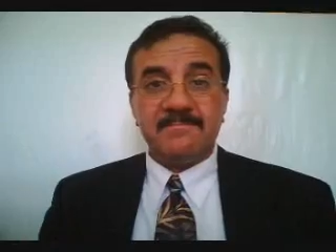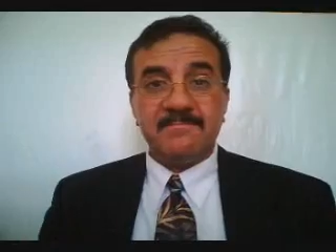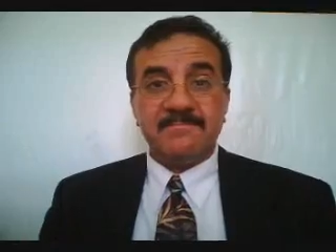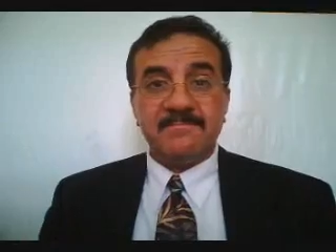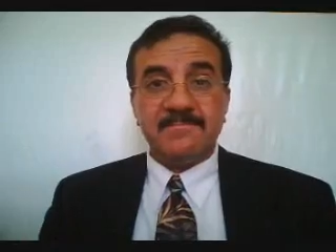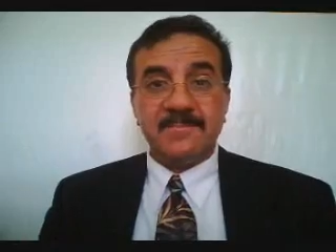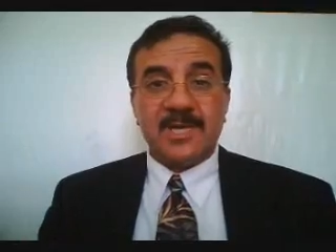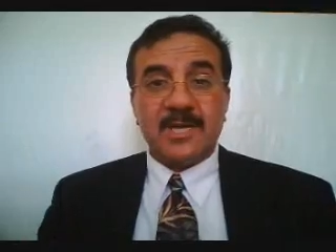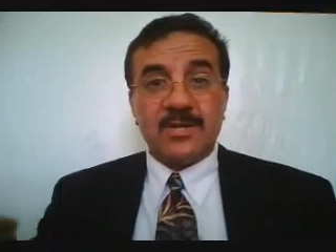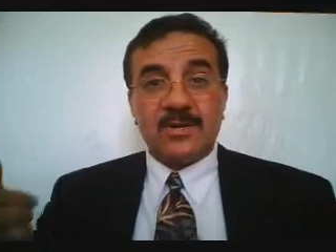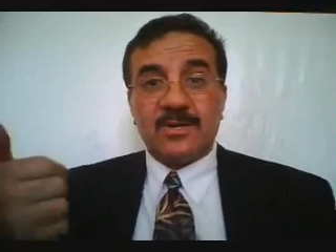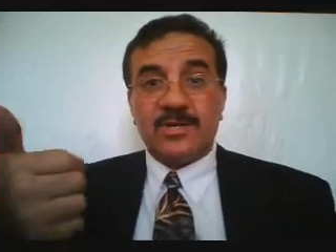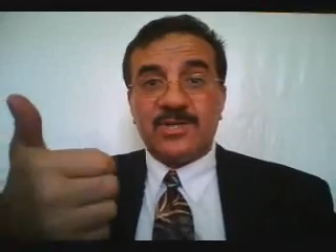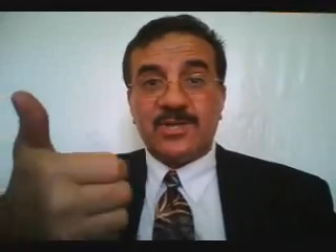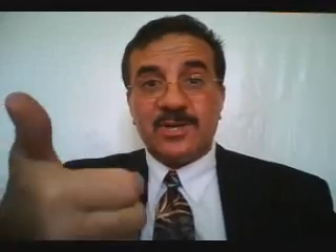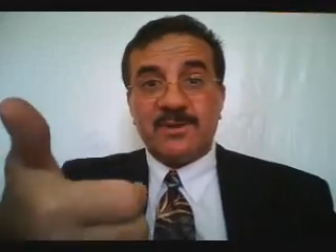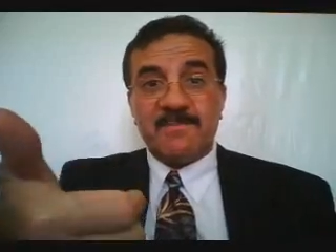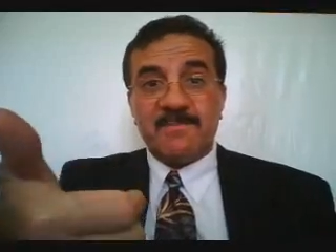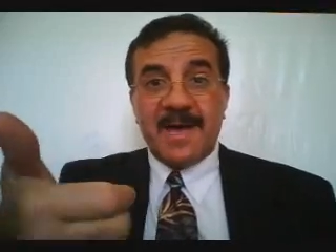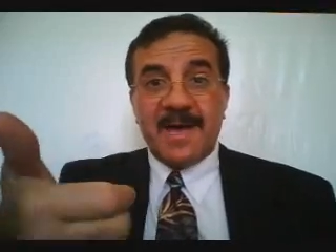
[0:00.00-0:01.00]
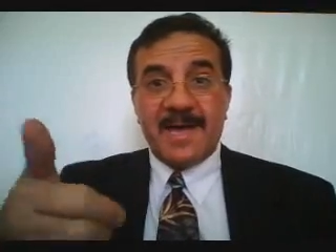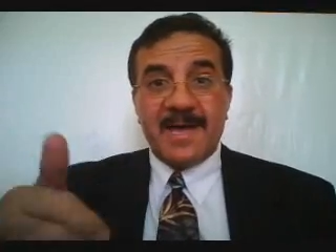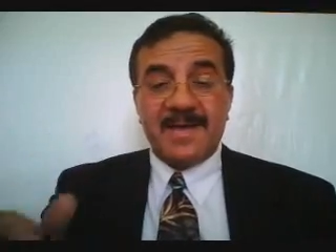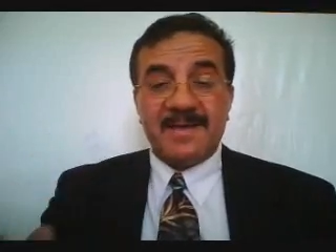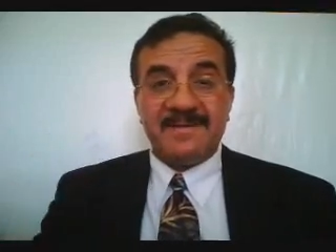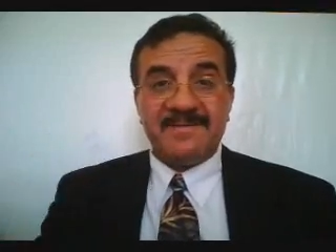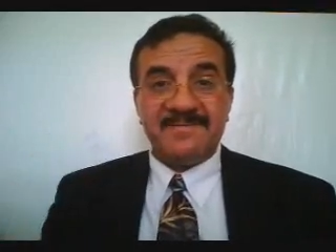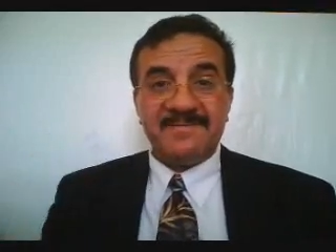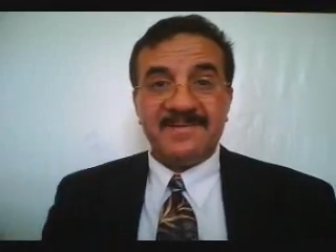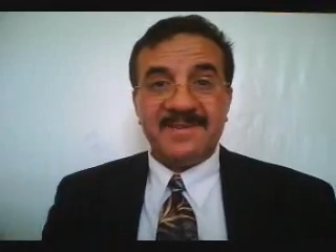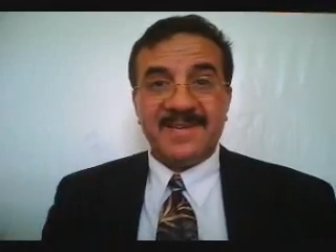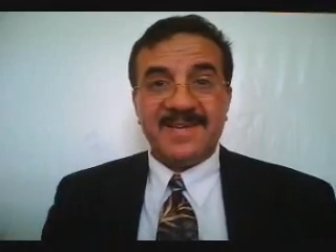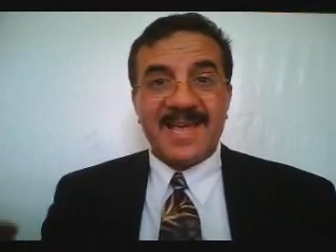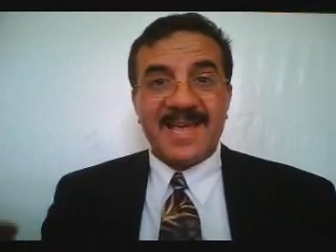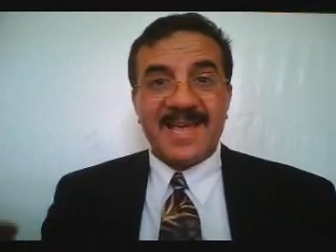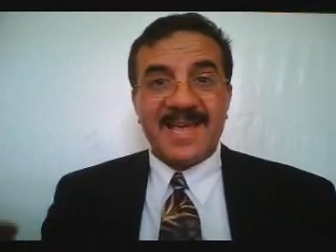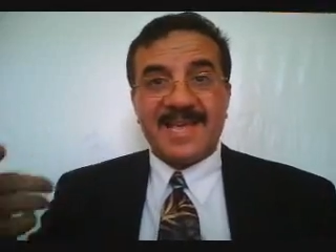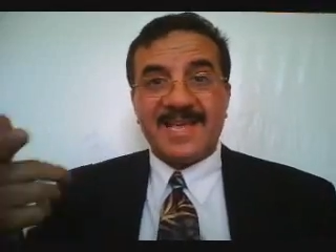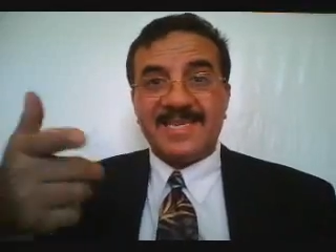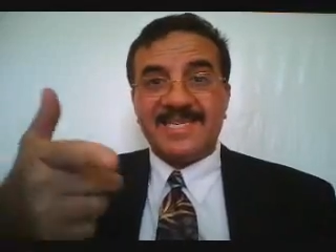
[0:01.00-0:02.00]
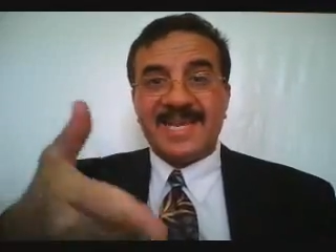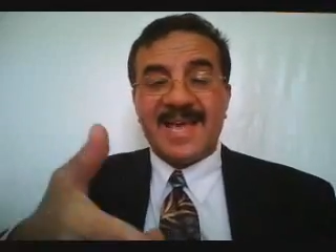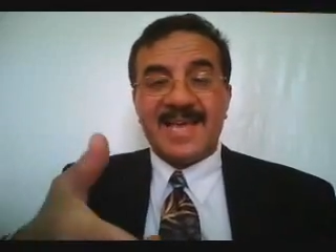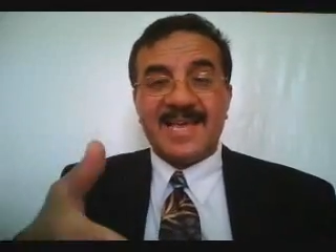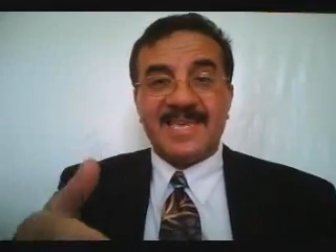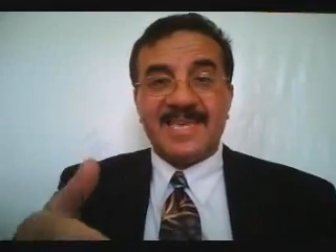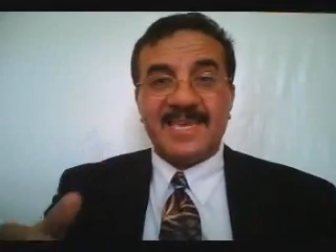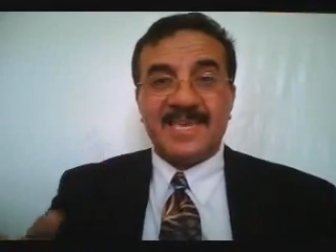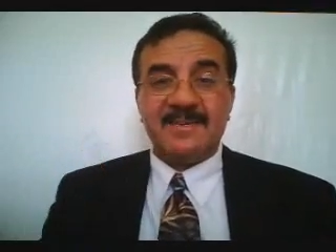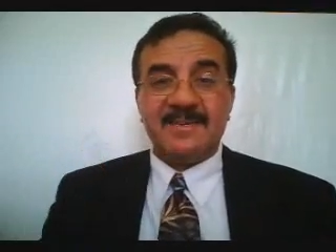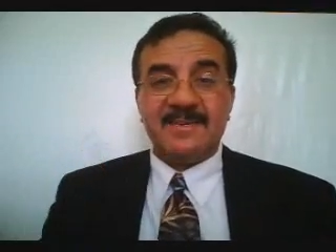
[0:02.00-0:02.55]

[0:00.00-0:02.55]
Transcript: Hiroshima, Nagasaki,